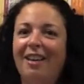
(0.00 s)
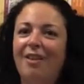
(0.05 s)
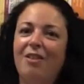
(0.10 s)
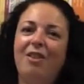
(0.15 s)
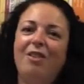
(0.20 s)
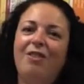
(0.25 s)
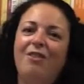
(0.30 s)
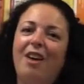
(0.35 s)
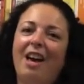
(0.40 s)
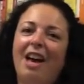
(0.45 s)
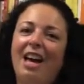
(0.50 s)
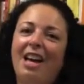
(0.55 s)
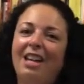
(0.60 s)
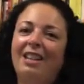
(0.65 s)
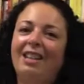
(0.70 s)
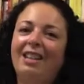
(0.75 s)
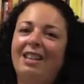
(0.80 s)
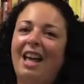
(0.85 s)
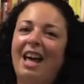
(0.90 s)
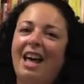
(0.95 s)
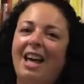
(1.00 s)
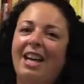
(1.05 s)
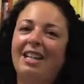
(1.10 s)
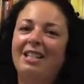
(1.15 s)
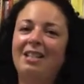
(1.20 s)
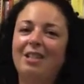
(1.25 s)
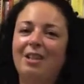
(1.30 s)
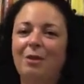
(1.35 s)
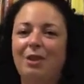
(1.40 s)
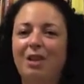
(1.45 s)
love the fact
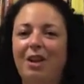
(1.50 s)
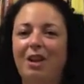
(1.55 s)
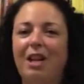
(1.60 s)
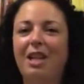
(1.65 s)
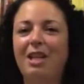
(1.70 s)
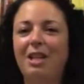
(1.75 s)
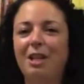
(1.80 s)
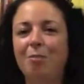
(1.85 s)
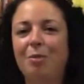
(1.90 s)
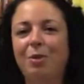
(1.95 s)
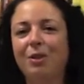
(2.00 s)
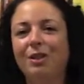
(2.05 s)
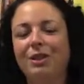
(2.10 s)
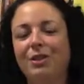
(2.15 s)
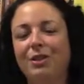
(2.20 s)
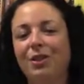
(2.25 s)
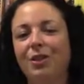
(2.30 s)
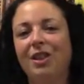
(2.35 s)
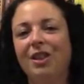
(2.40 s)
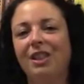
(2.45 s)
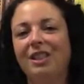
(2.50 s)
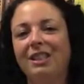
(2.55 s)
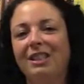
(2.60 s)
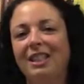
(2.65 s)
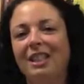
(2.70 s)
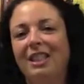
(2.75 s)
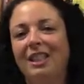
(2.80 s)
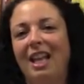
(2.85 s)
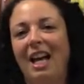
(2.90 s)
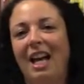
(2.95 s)
that with our indie bookstores